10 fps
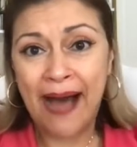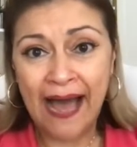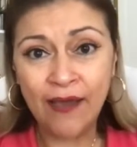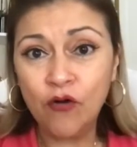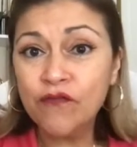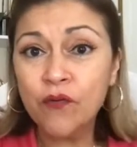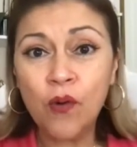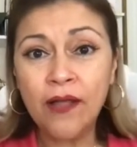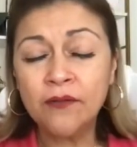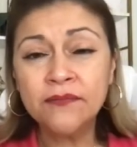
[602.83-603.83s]
I
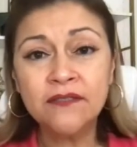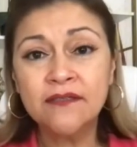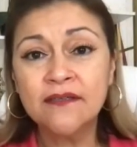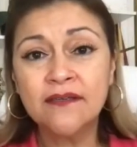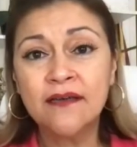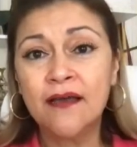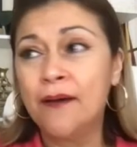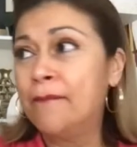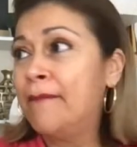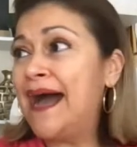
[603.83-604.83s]
overwhelmed,
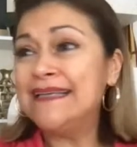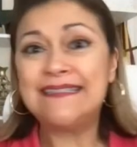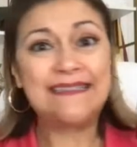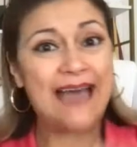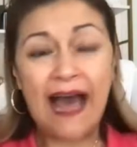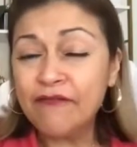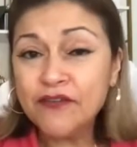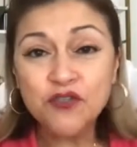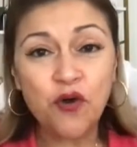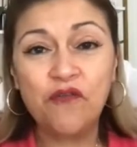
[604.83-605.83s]
my staff
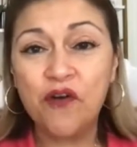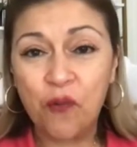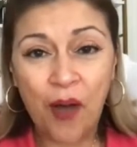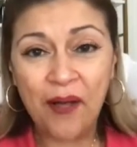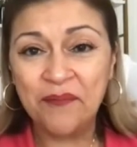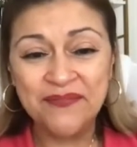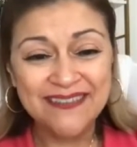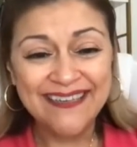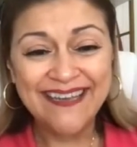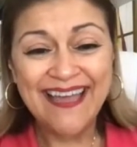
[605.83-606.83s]
is overwhelmed.
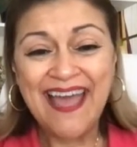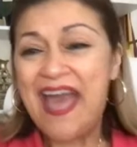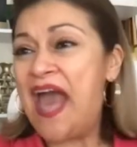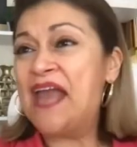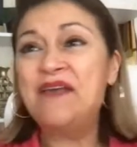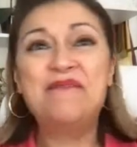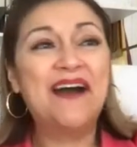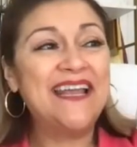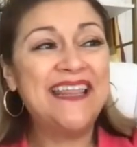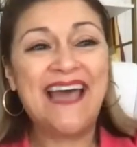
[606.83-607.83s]

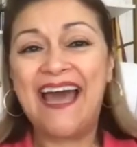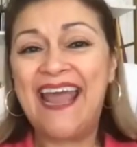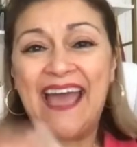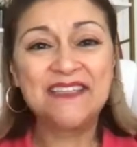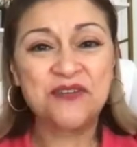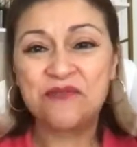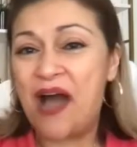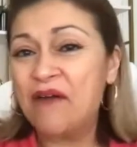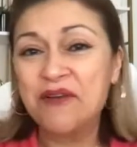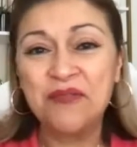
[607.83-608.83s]
Anybody that hangs
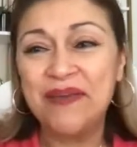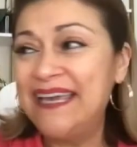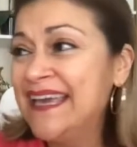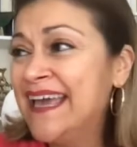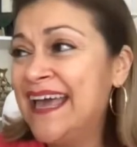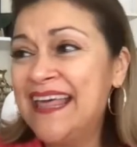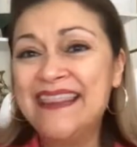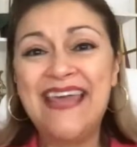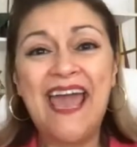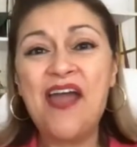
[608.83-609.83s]
around with me,
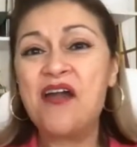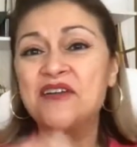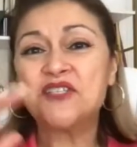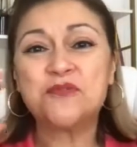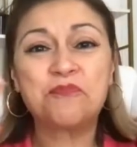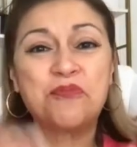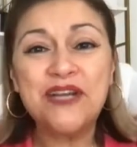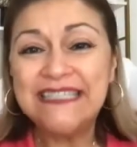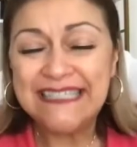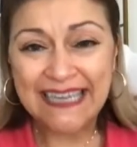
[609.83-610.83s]
they are
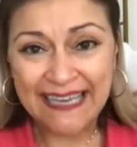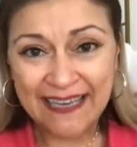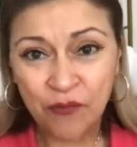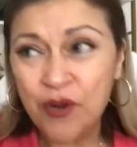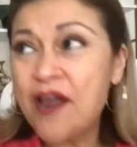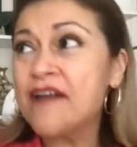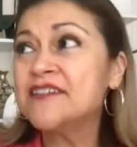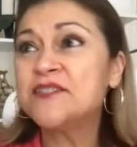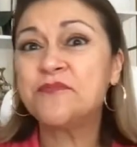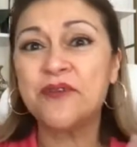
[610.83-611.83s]
sprinting. We are
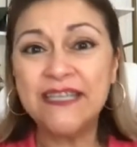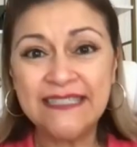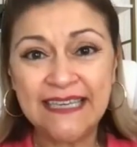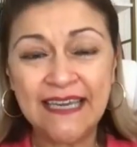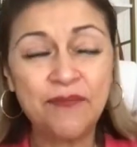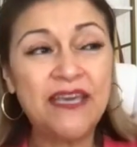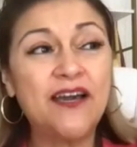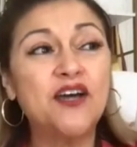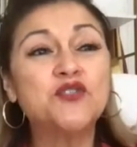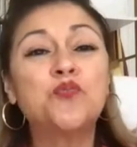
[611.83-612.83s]
sprinting
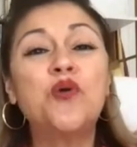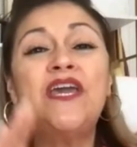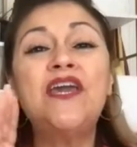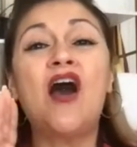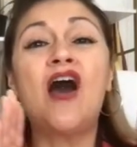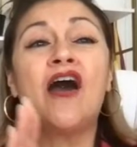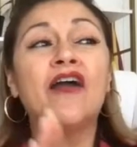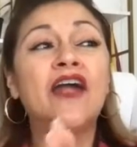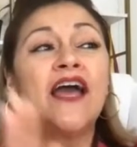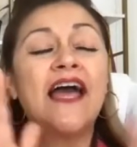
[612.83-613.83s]
because we
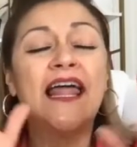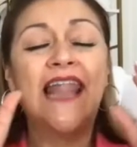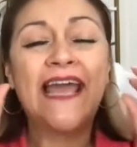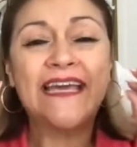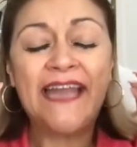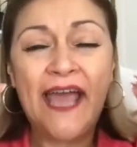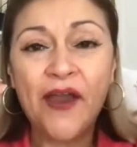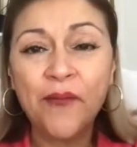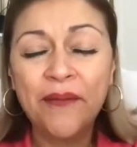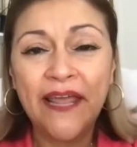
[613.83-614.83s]
are like an
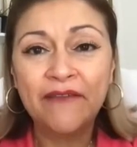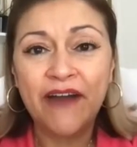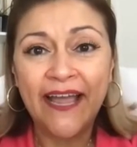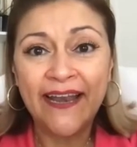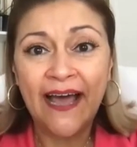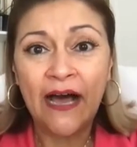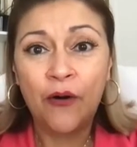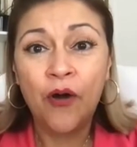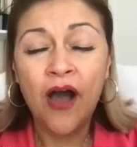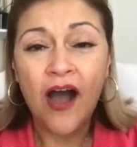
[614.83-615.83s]
airplane right
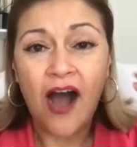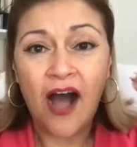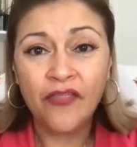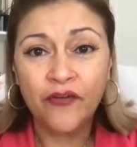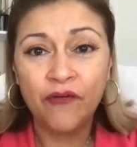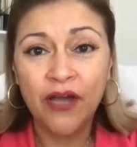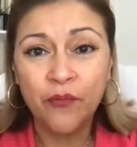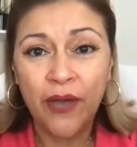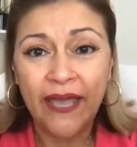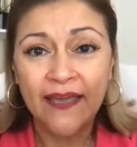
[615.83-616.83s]
now on the
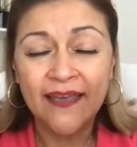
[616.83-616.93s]
runway.